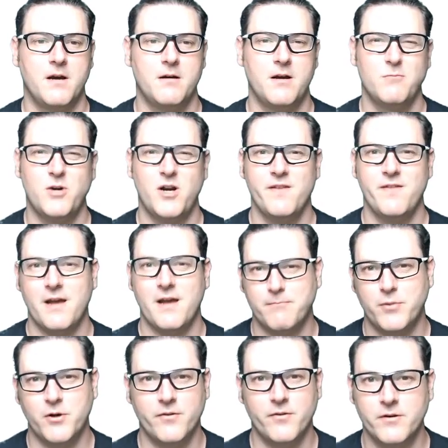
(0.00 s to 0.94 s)
I
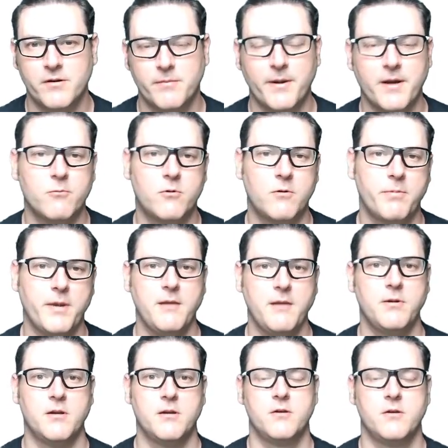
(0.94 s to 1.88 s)
that bothered about what
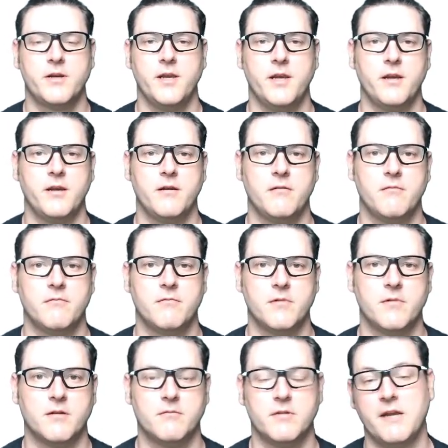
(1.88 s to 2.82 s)
people are looking?
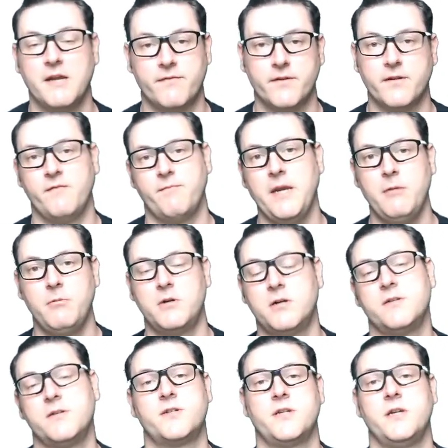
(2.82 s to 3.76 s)
If
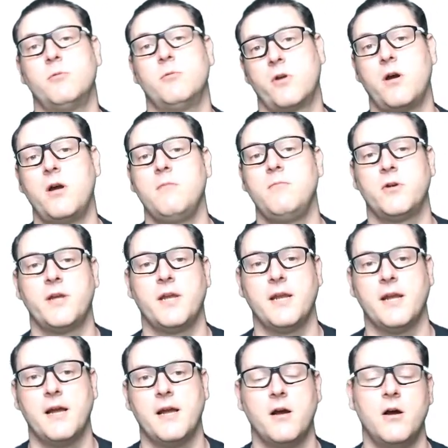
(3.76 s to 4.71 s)
people can see what I'm
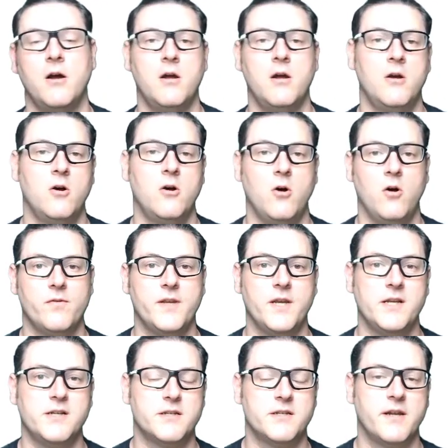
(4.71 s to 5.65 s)
looking at on
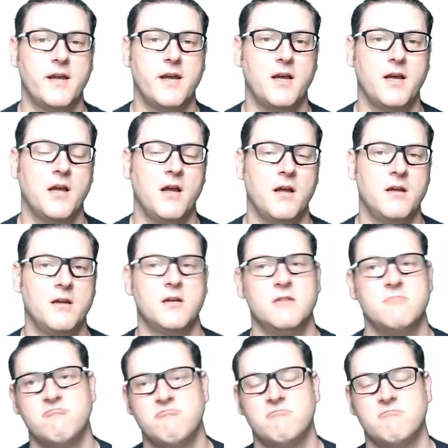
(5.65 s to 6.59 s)
the internet,
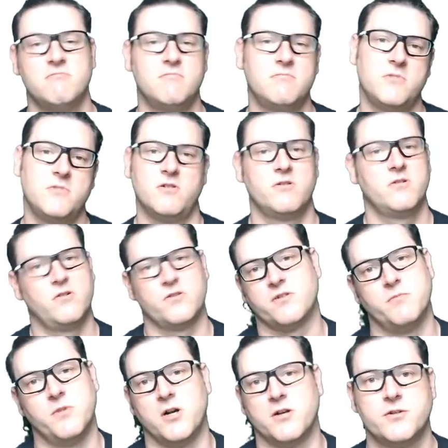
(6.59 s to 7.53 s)

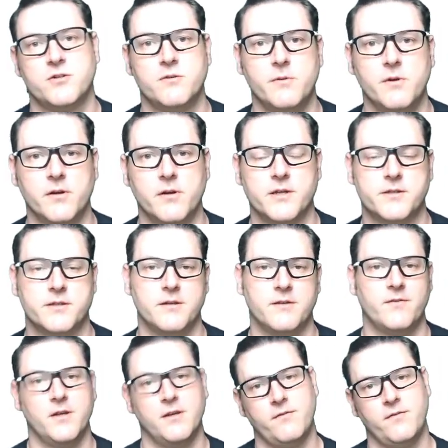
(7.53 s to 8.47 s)
not so much, to be honest.
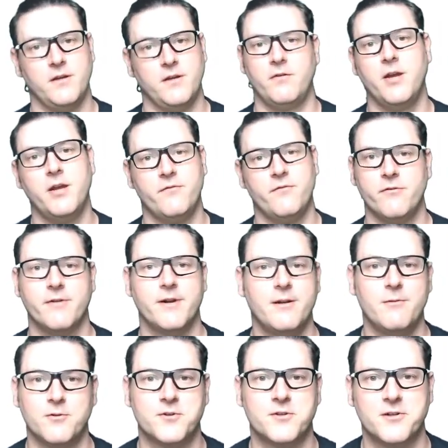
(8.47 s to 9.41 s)
If you
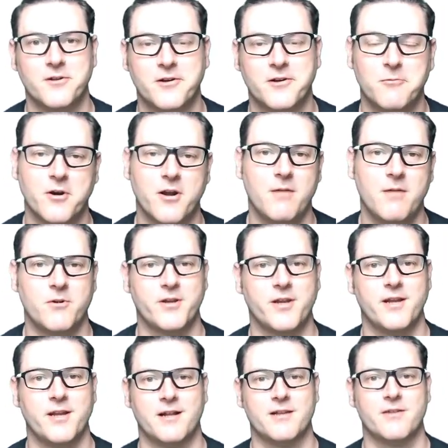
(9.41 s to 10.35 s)
really want to look at what I'm
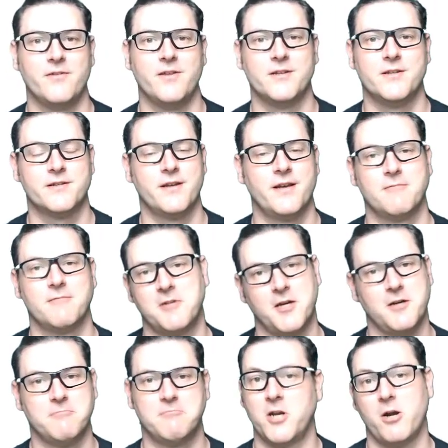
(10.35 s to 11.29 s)
looking at on the internet,
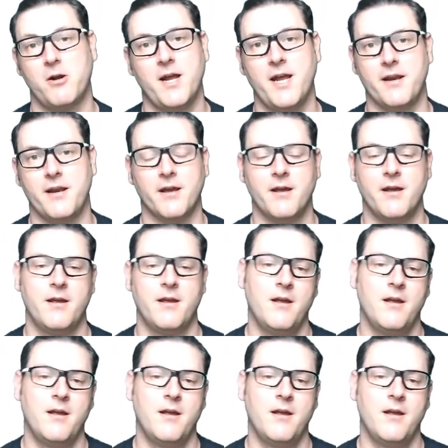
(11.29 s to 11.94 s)
go ahead.